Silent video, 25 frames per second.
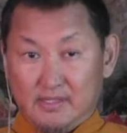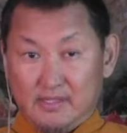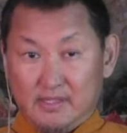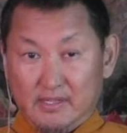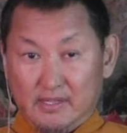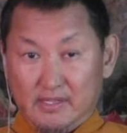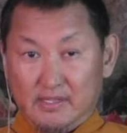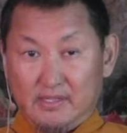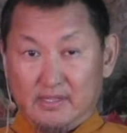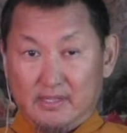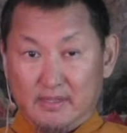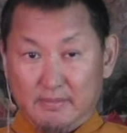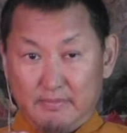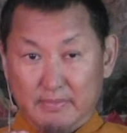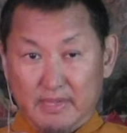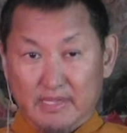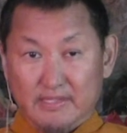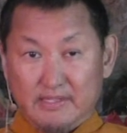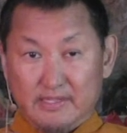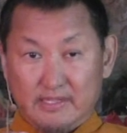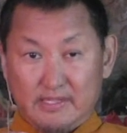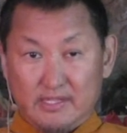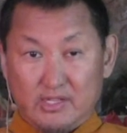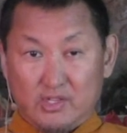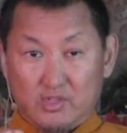in the
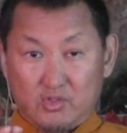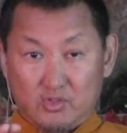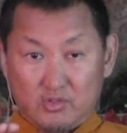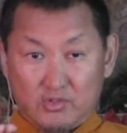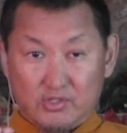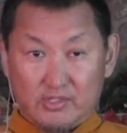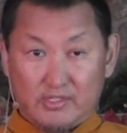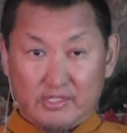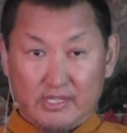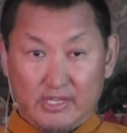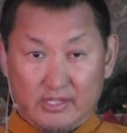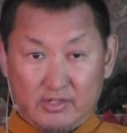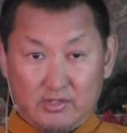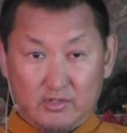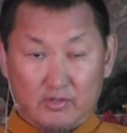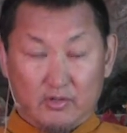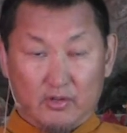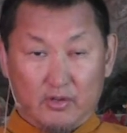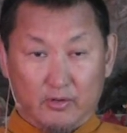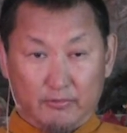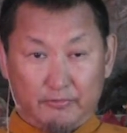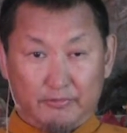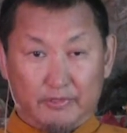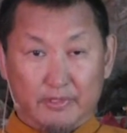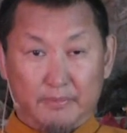meditation stage
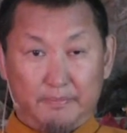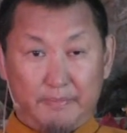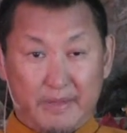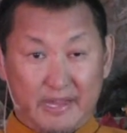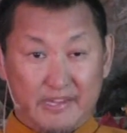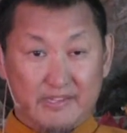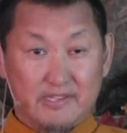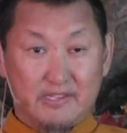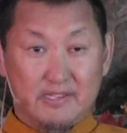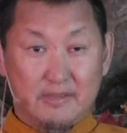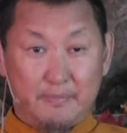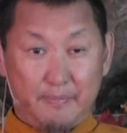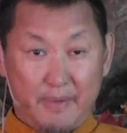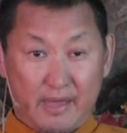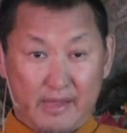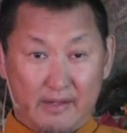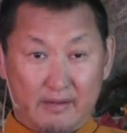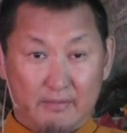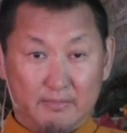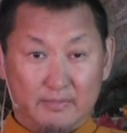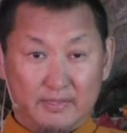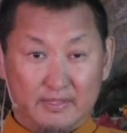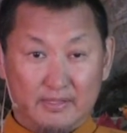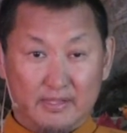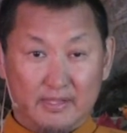of the Pajina
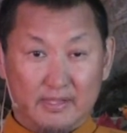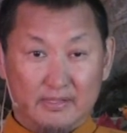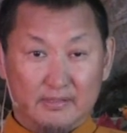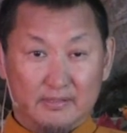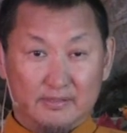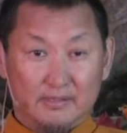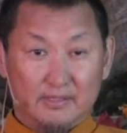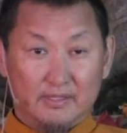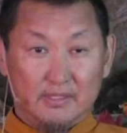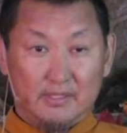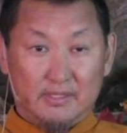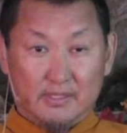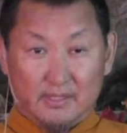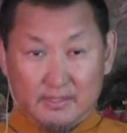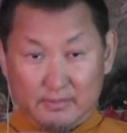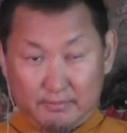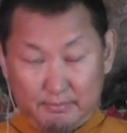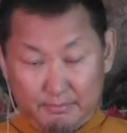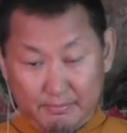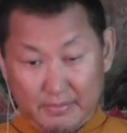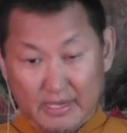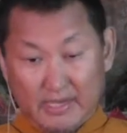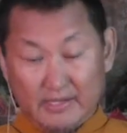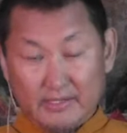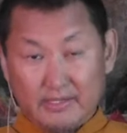Paramata
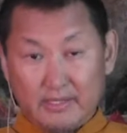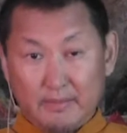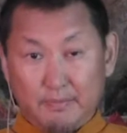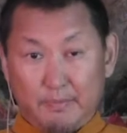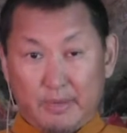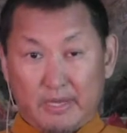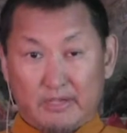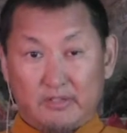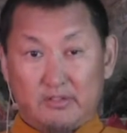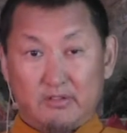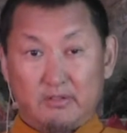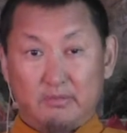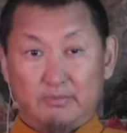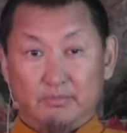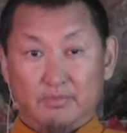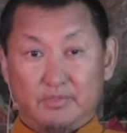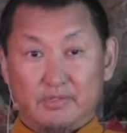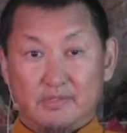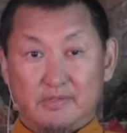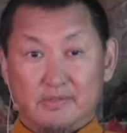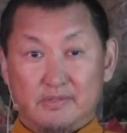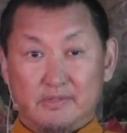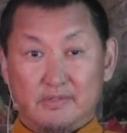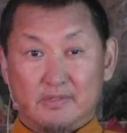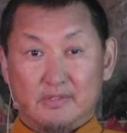by the Patrul
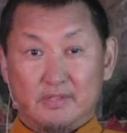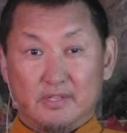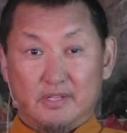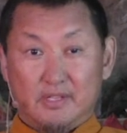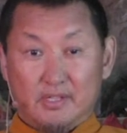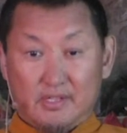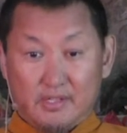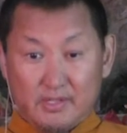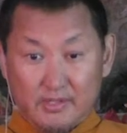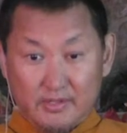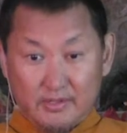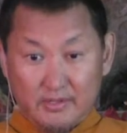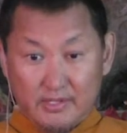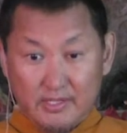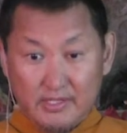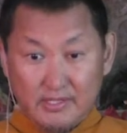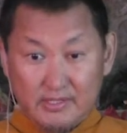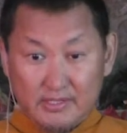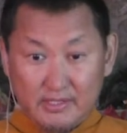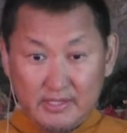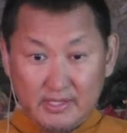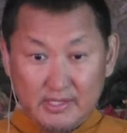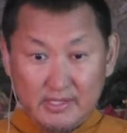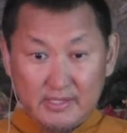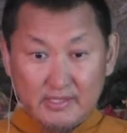Rinpoche.
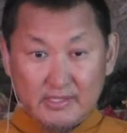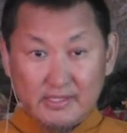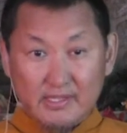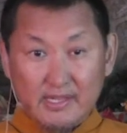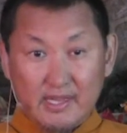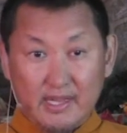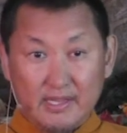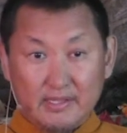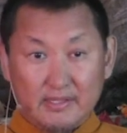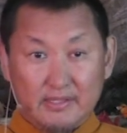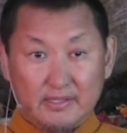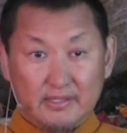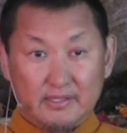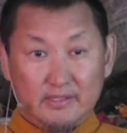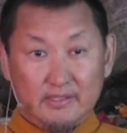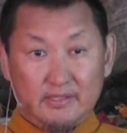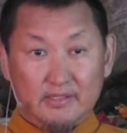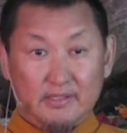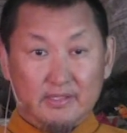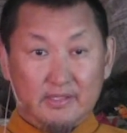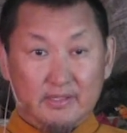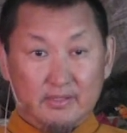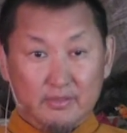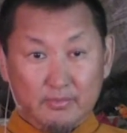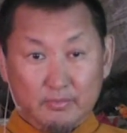This insight,
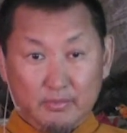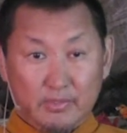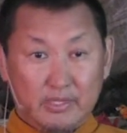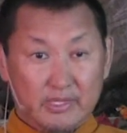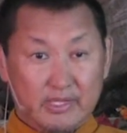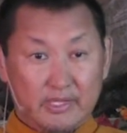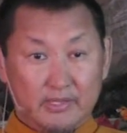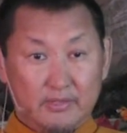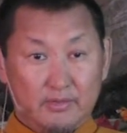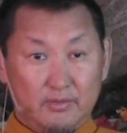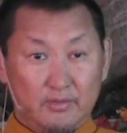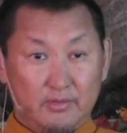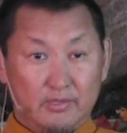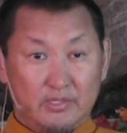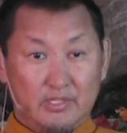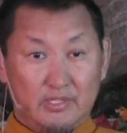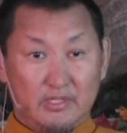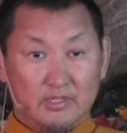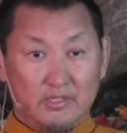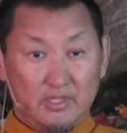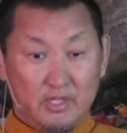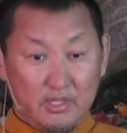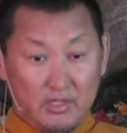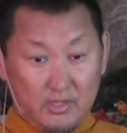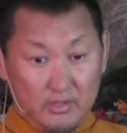we can do
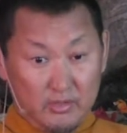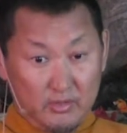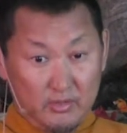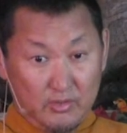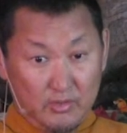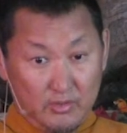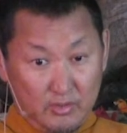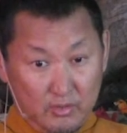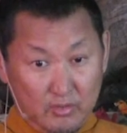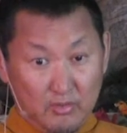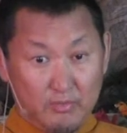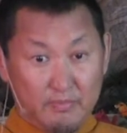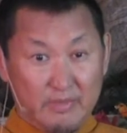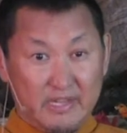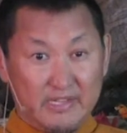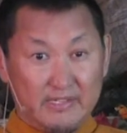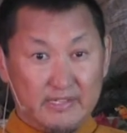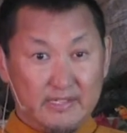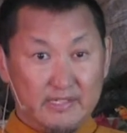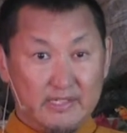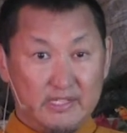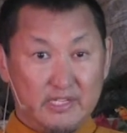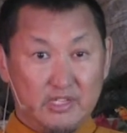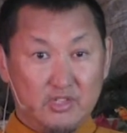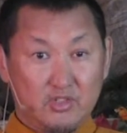says, no
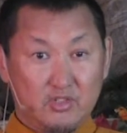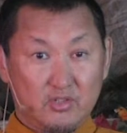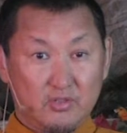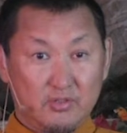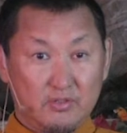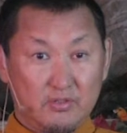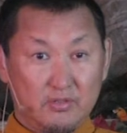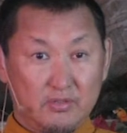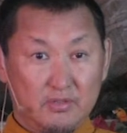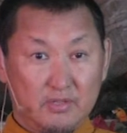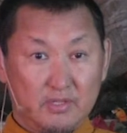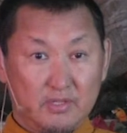meditation,